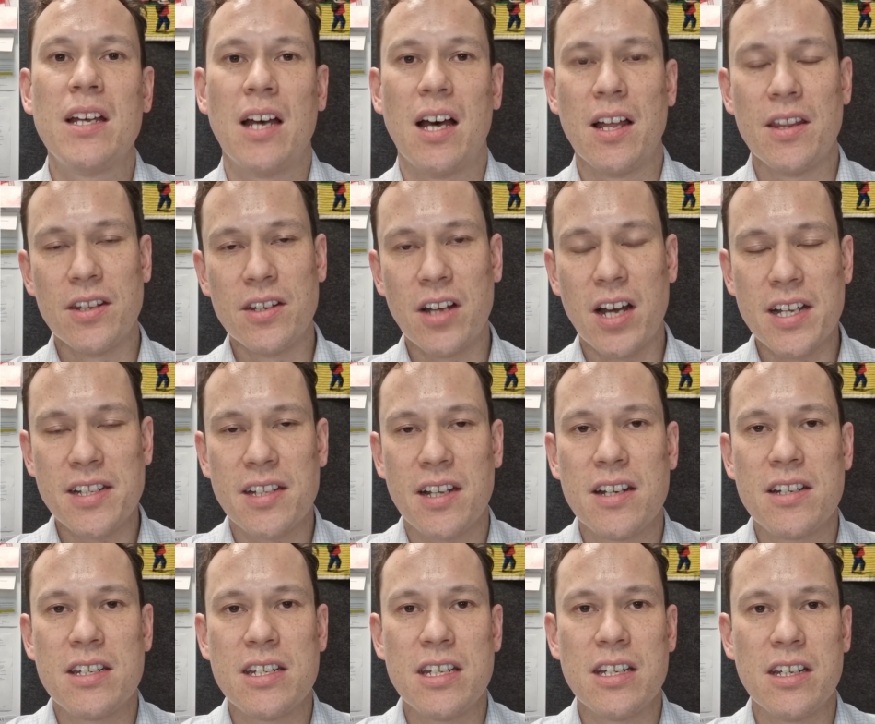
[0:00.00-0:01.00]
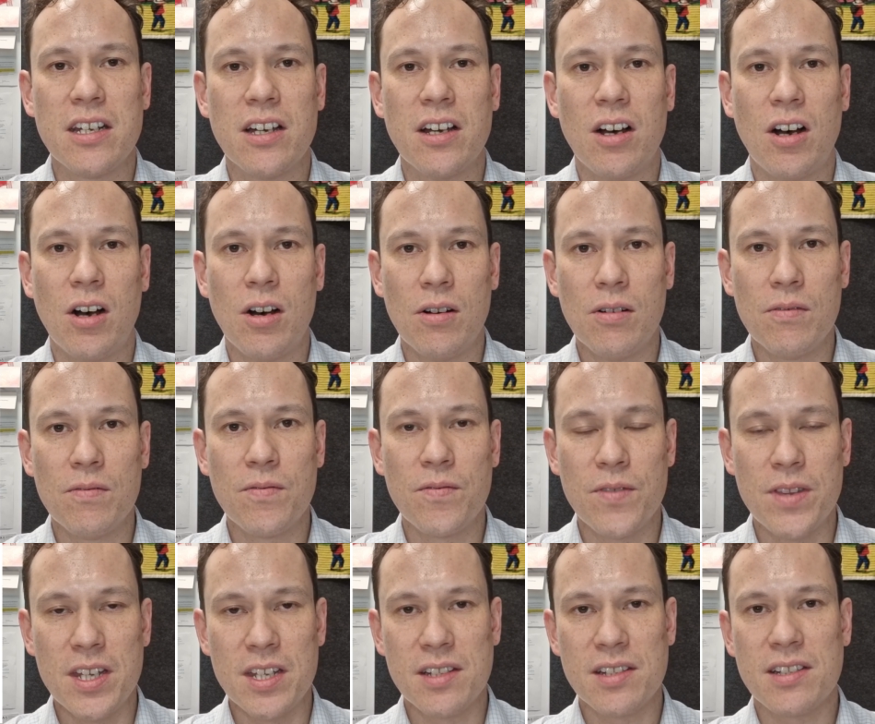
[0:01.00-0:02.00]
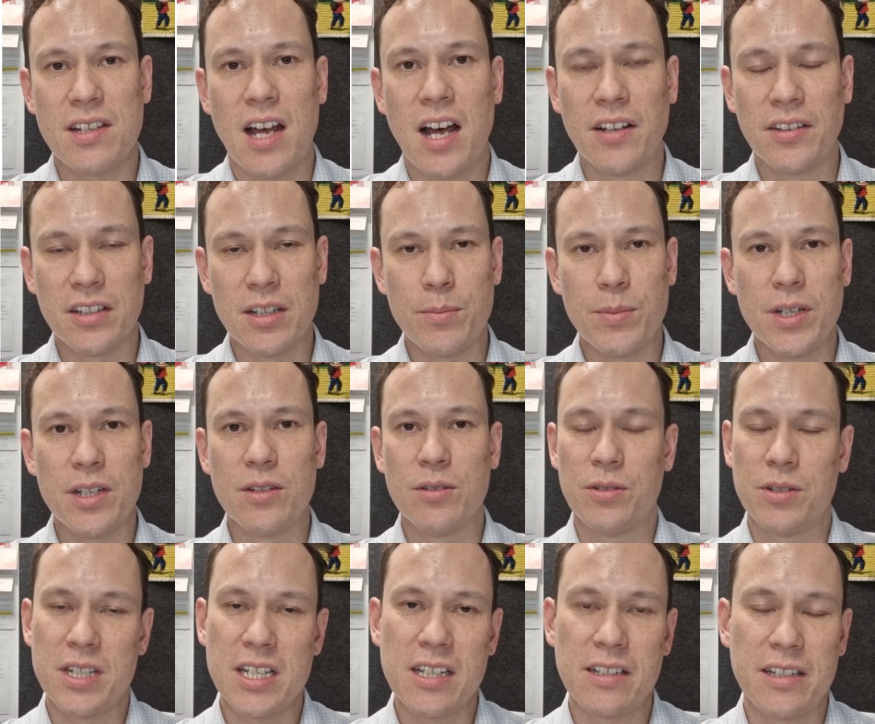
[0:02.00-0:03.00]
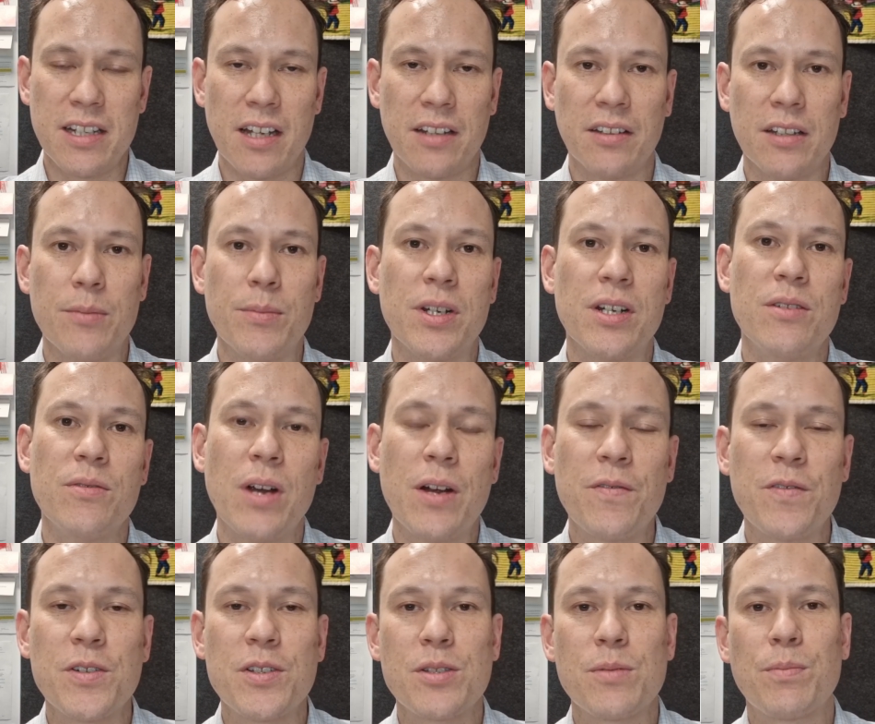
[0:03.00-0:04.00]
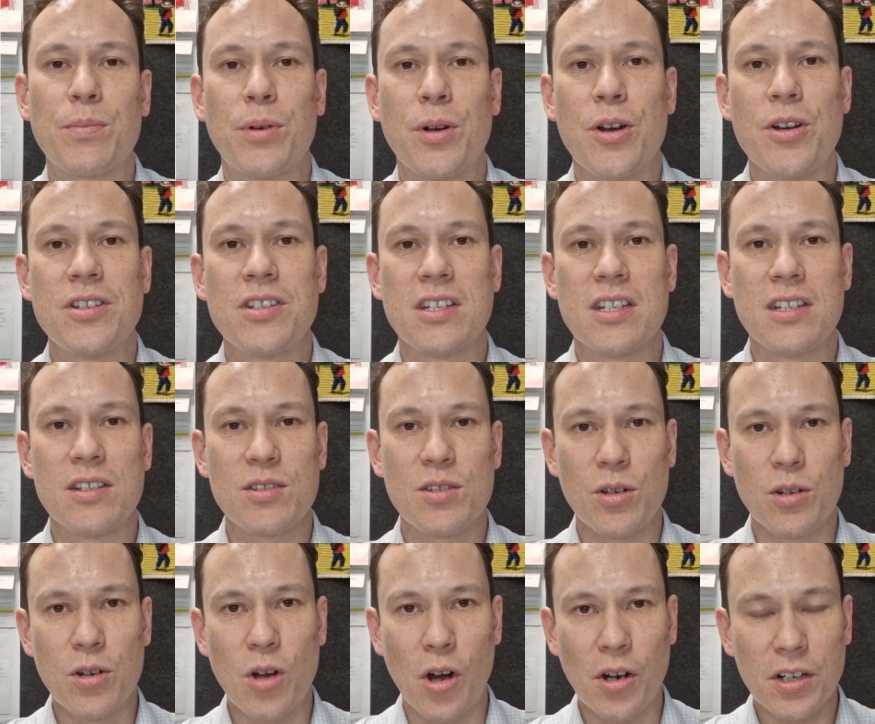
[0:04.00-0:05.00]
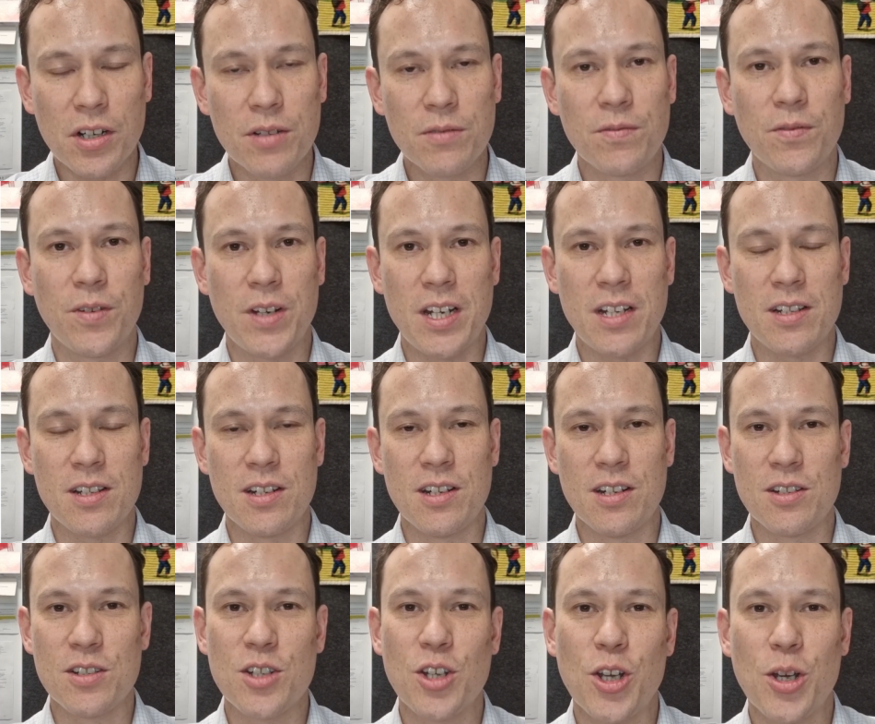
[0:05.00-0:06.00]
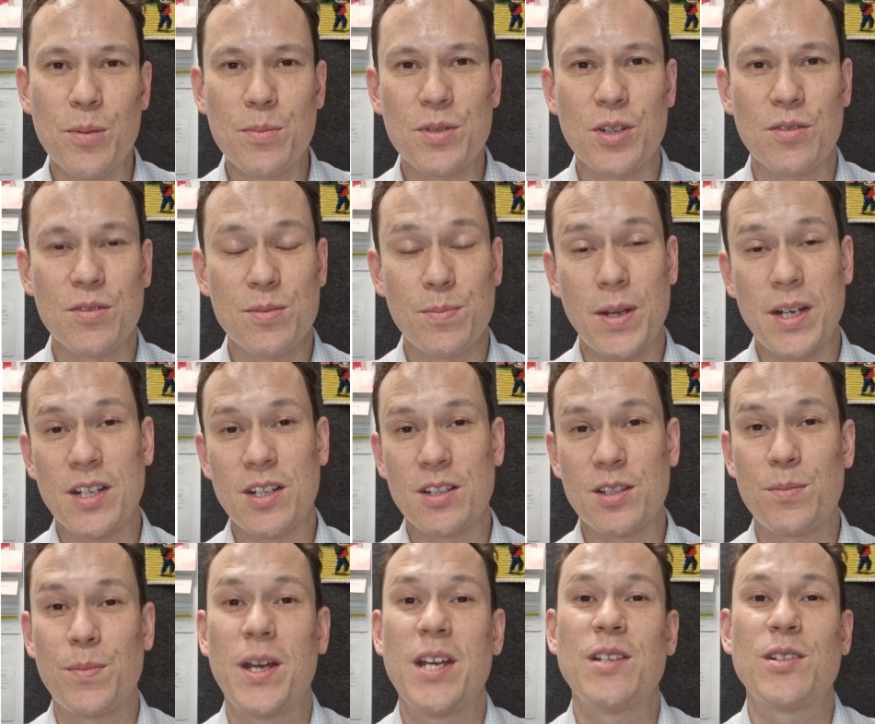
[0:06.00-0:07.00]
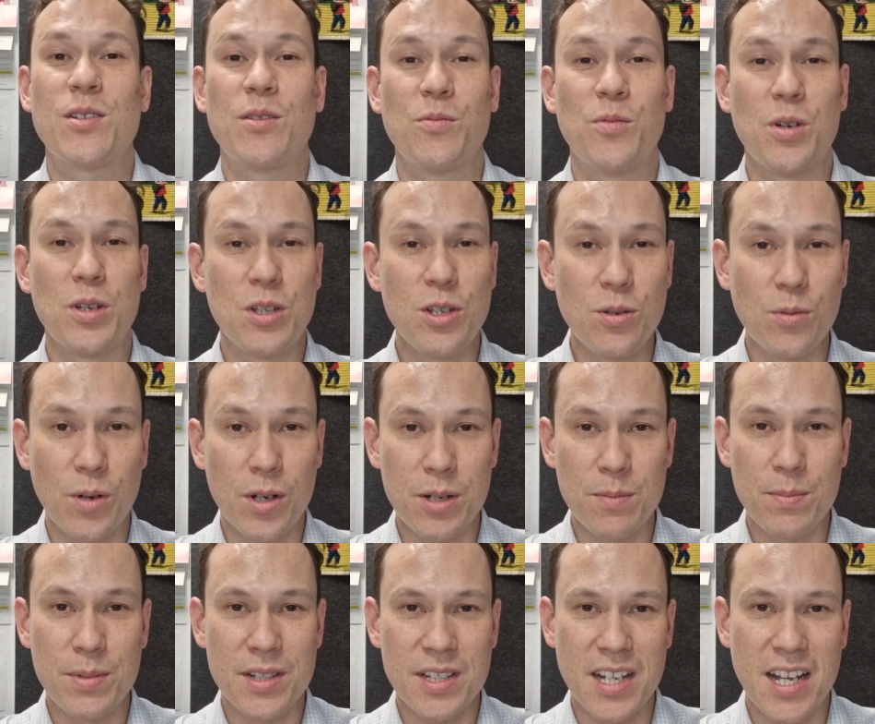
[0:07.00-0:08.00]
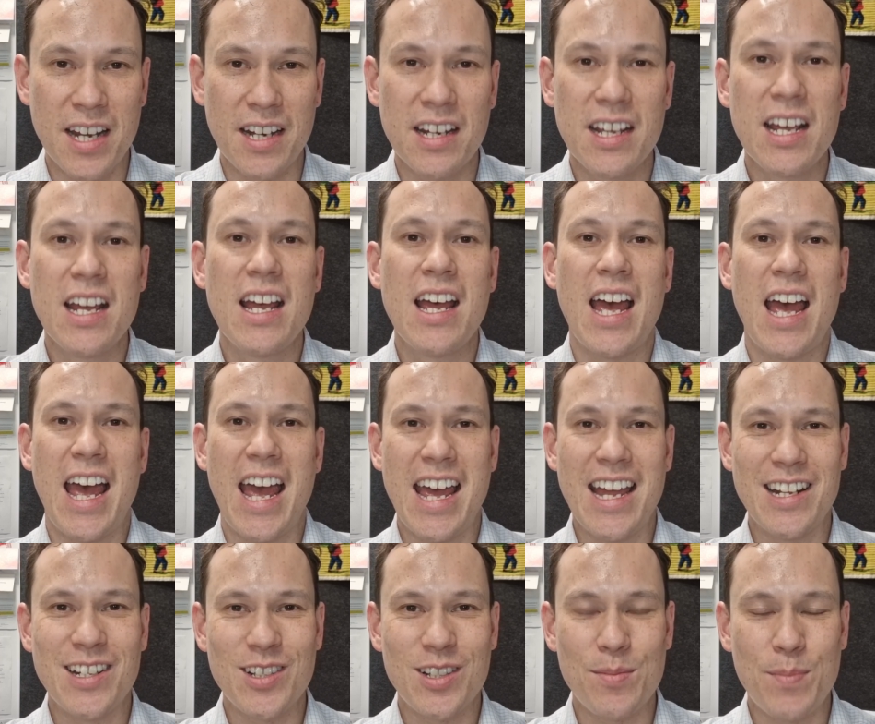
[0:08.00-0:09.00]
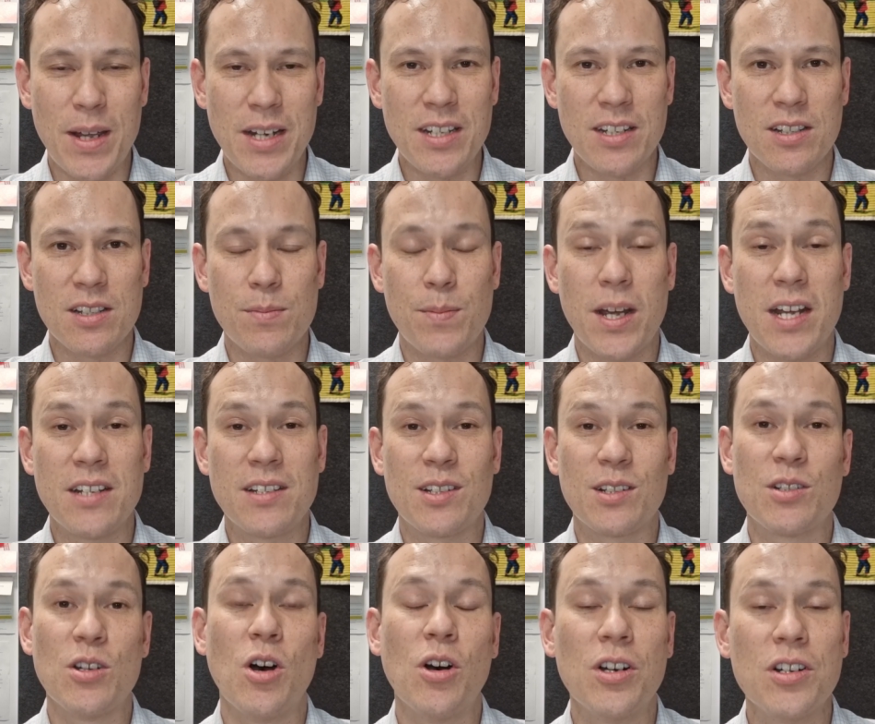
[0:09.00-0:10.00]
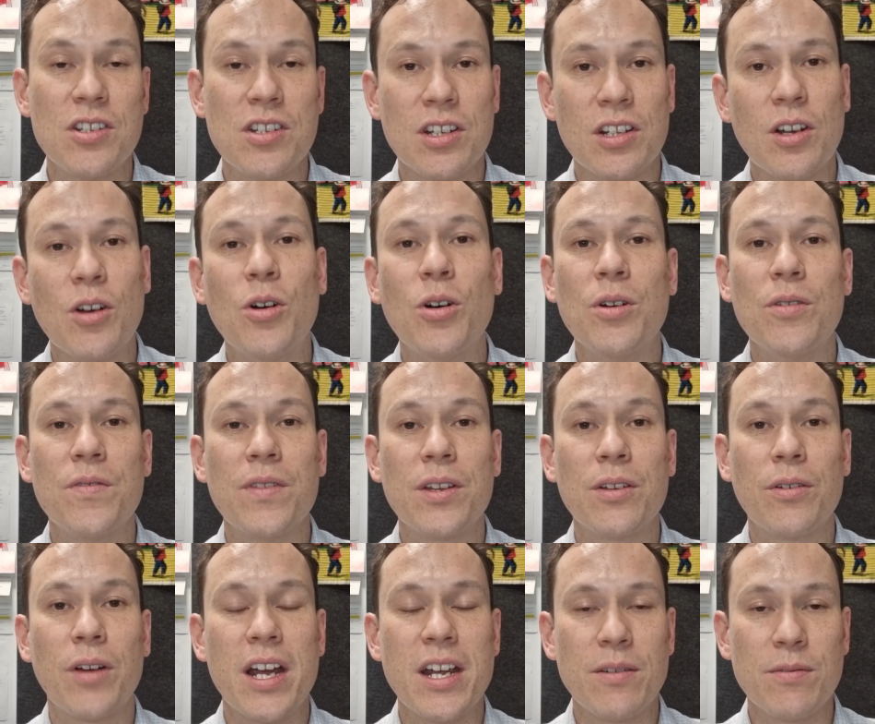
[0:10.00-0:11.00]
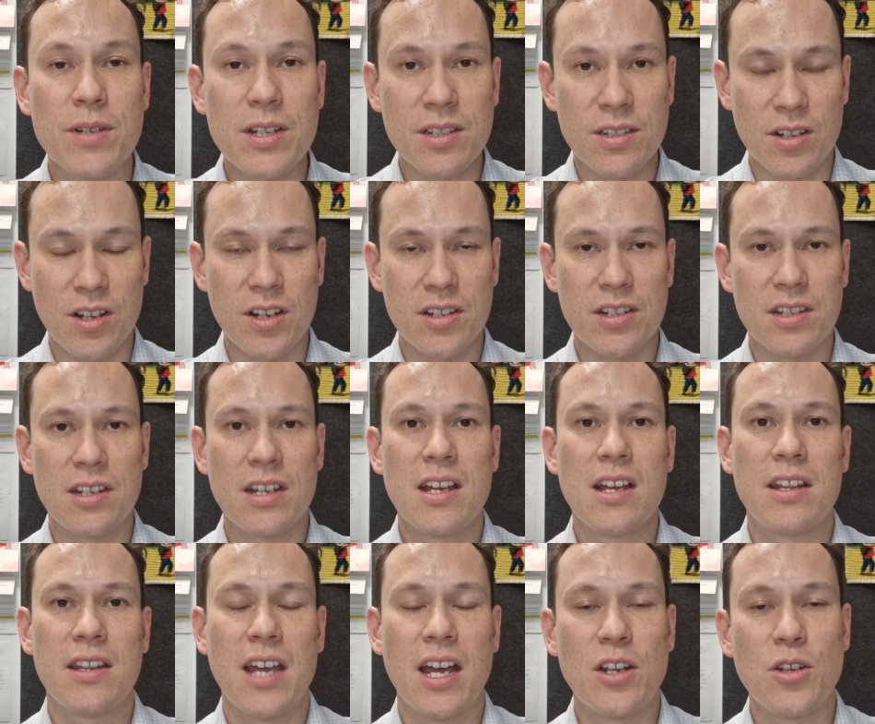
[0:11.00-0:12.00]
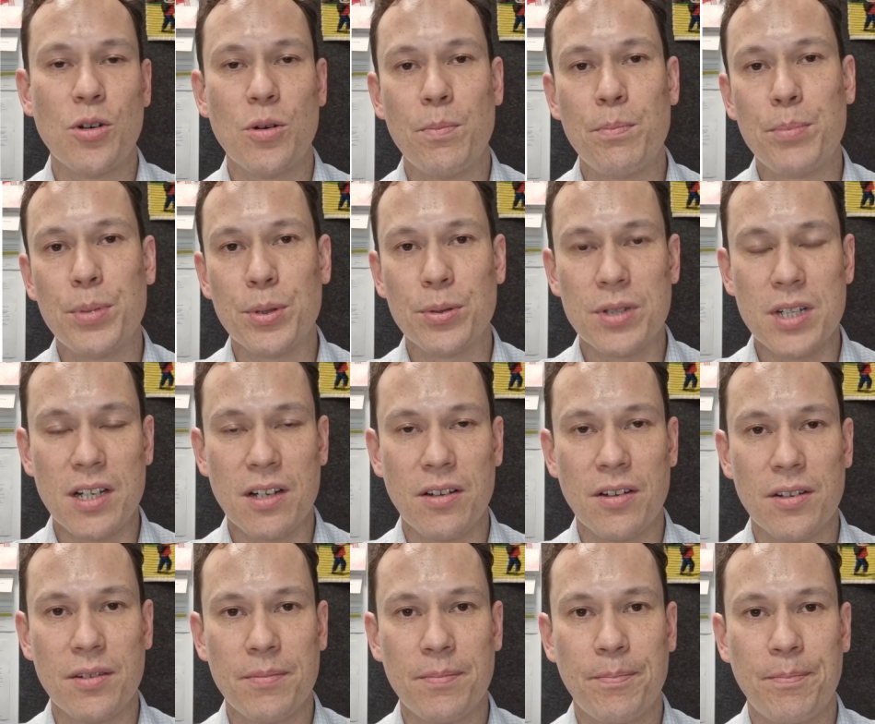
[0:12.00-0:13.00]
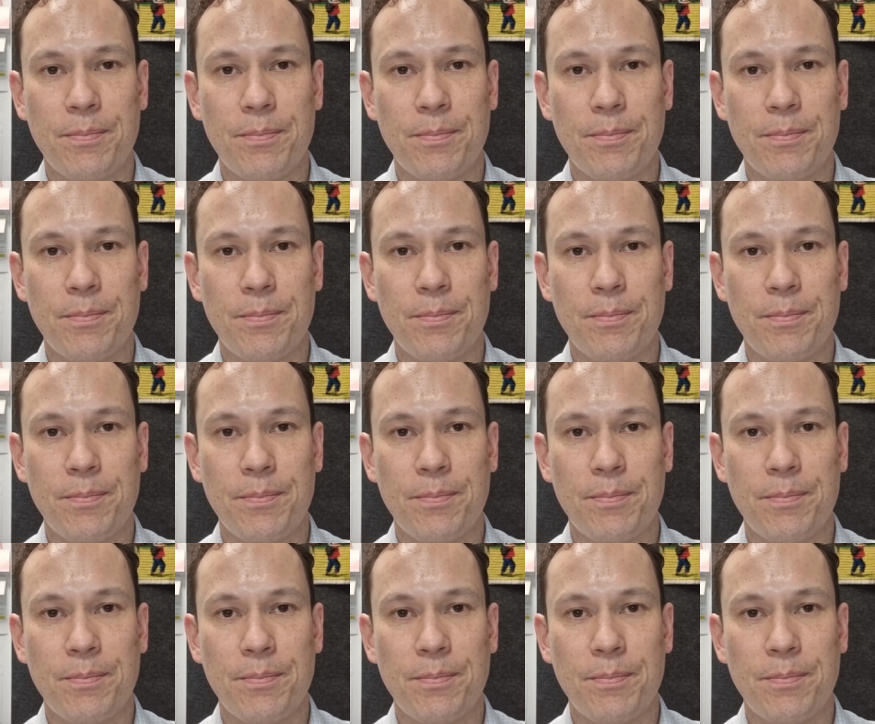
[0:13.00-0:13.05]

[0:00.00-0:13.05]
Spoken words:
The nice idea of this unlimited or nearly unlimited reference approach is you're not conflicted in terms of spending space on what you want to present and spending space acknowledging all of the great research that you're building on.